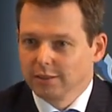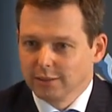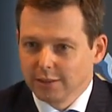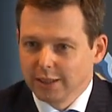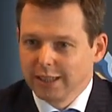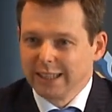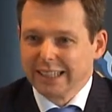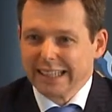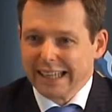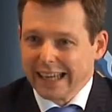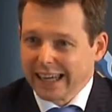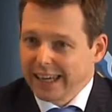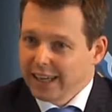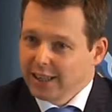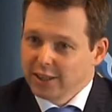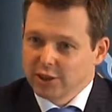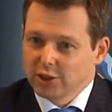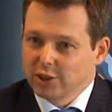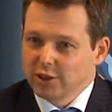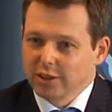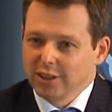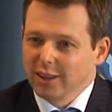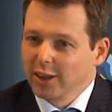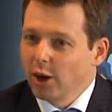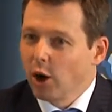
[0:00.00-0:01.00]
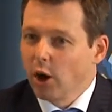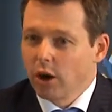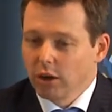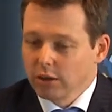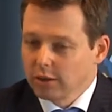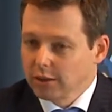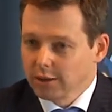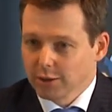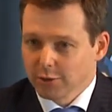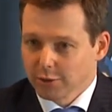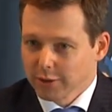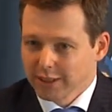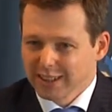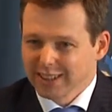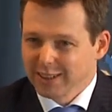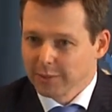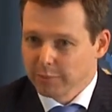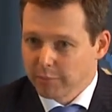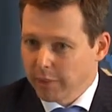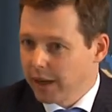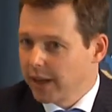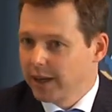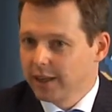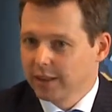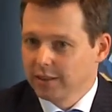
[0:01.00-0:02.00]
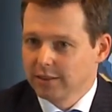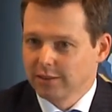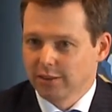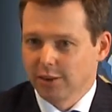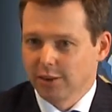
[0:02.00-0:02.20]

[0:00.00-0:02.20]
engaged in an ongoing debate